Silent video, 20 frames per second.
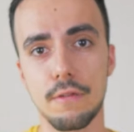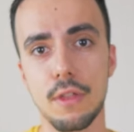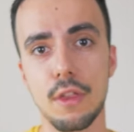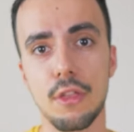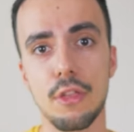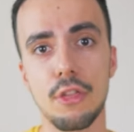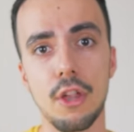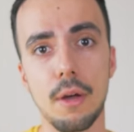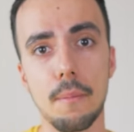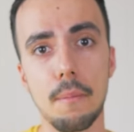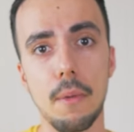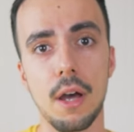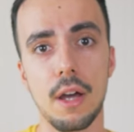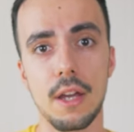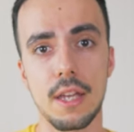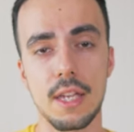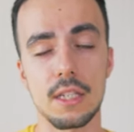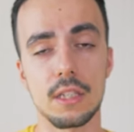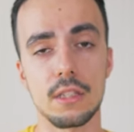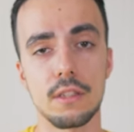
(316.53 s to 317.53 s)
if the thumb
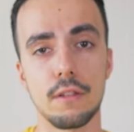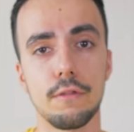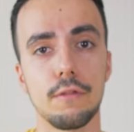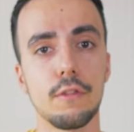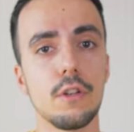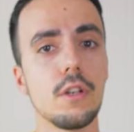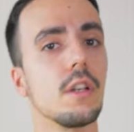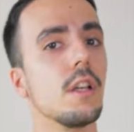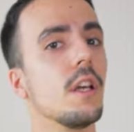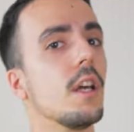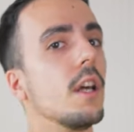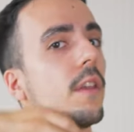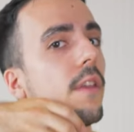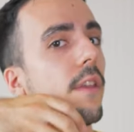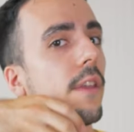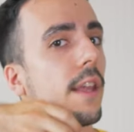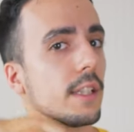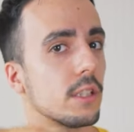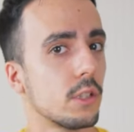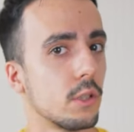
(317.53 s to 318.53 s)
height is different, then
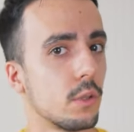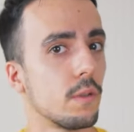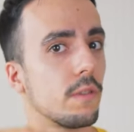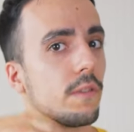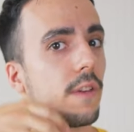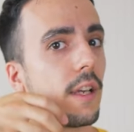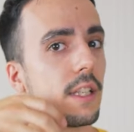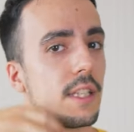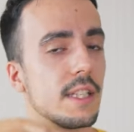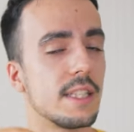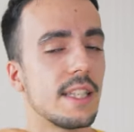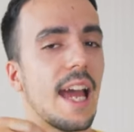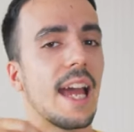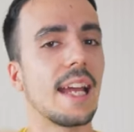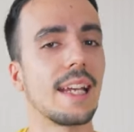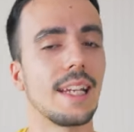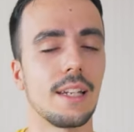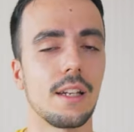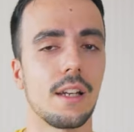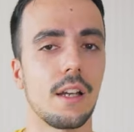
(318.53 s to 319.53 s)
that's gonna affect his
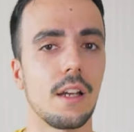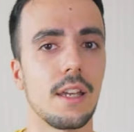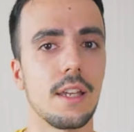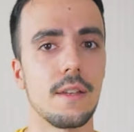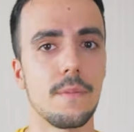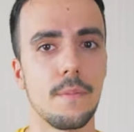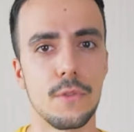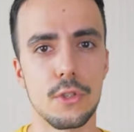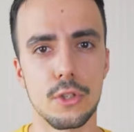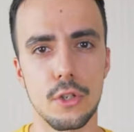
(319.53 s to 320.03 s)
anchor height.